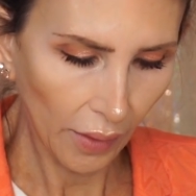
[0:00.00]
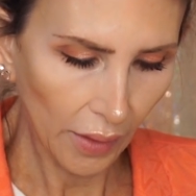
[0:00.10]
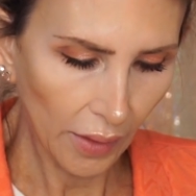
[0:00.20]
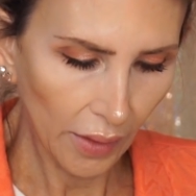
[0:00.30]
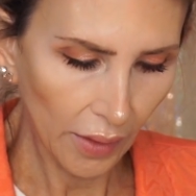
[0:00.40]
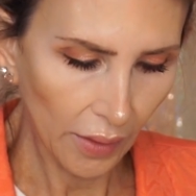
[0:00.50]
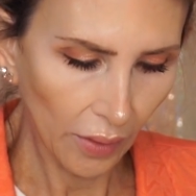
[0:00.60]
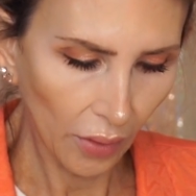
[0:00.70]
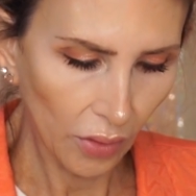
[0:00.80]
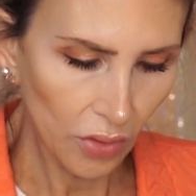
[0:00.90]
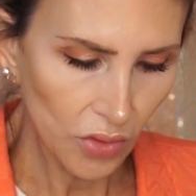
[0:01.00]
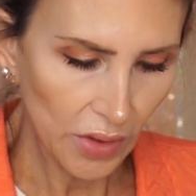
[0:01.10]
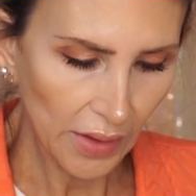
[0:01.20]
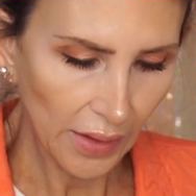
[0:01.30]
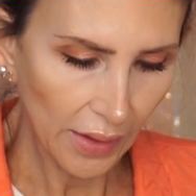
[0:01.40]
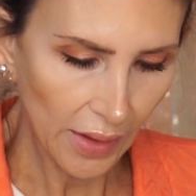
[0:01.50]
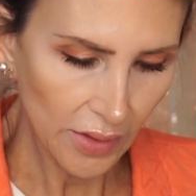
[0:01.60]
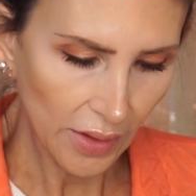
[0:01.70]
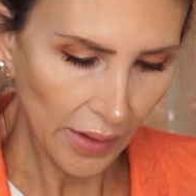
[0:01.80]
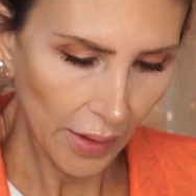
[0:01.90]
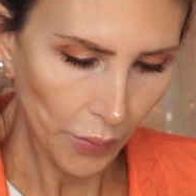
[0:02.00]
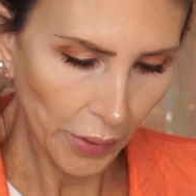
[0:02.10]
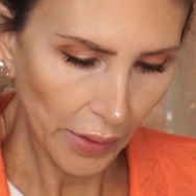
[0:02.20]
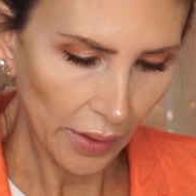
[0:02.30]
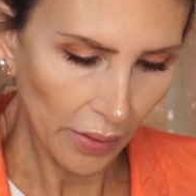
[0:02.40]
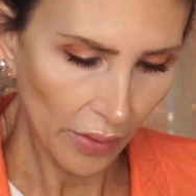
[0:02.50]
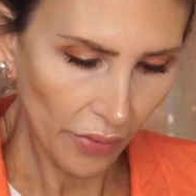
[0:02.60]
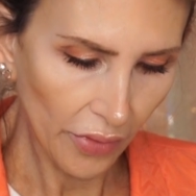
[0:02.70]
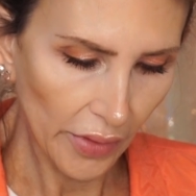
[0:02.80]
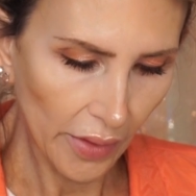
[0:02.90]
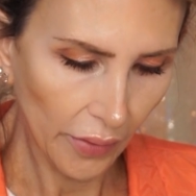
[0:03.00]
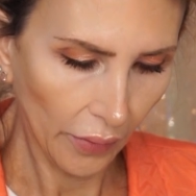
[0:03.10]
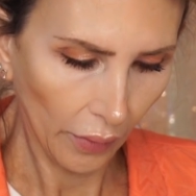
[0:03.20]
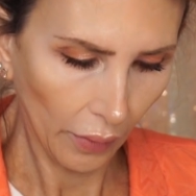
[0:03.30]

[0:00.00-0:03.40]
and using it as an applicator for this.